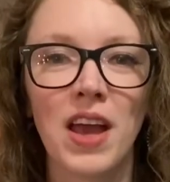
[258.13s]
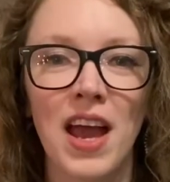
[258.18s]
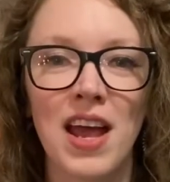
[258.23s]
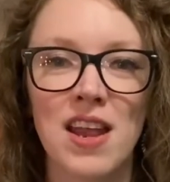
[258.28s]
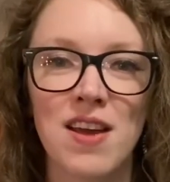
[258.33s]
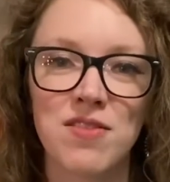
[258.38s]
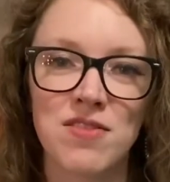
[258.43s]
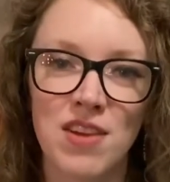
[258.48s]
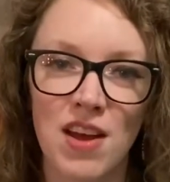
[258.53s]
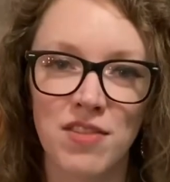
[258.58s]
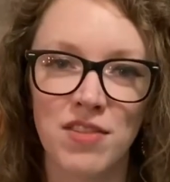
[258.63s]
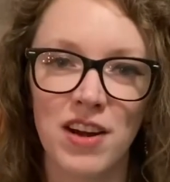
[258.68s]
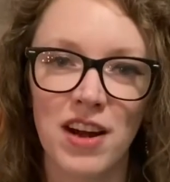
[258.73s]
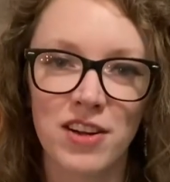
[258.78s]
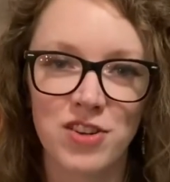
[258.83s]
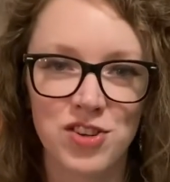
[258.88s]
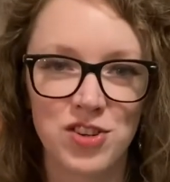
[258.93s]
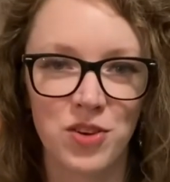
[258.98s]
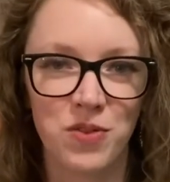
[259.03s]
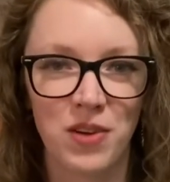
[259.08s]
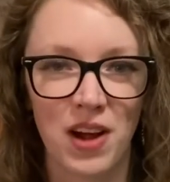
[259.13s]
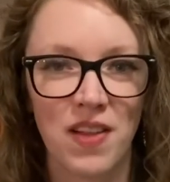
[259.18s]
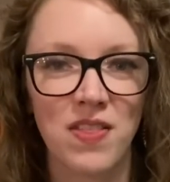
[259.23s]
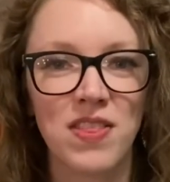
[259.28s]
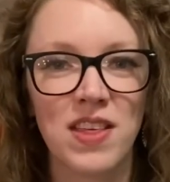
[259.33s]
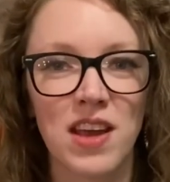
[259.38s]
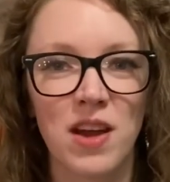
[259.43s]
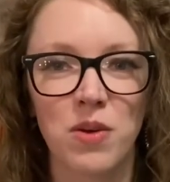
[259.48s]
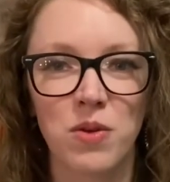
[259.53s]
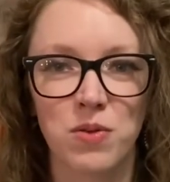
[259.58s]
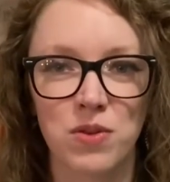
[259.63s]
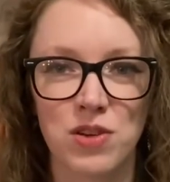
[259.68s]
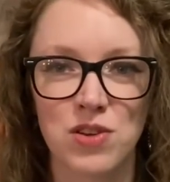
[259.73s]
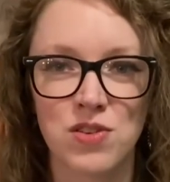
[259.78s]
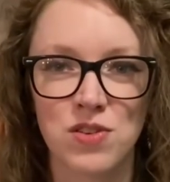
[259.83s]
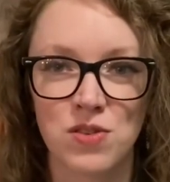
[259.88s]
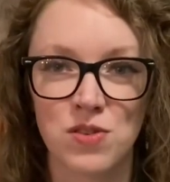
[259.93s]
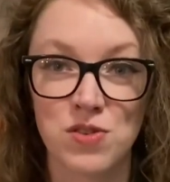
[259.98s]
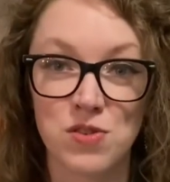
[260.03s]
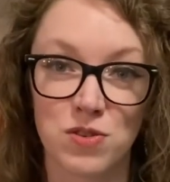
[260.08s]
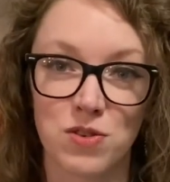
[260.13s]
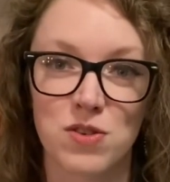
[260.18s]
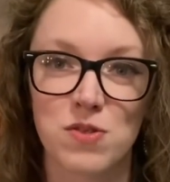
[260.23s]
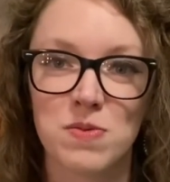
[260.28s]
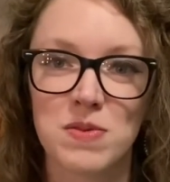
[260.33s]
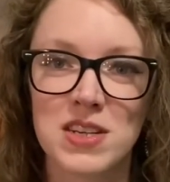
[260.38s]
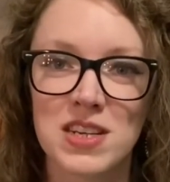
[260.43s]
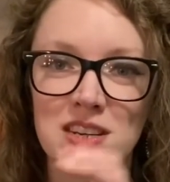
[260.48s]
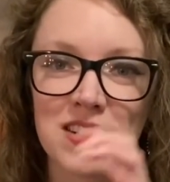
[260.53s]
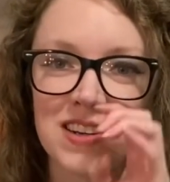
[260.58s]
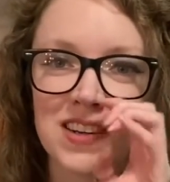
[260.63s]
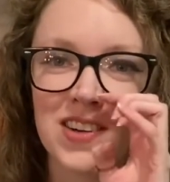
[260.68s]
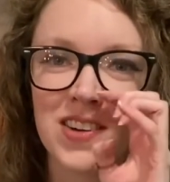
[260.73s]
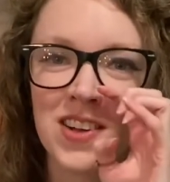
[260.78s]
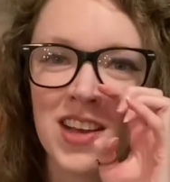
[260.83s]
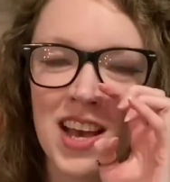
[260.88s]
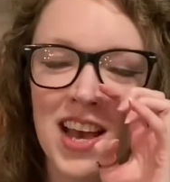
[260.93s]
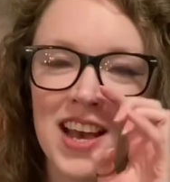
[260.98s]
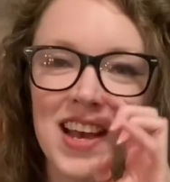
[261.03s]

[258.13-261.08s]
and I've never actually read the original source material.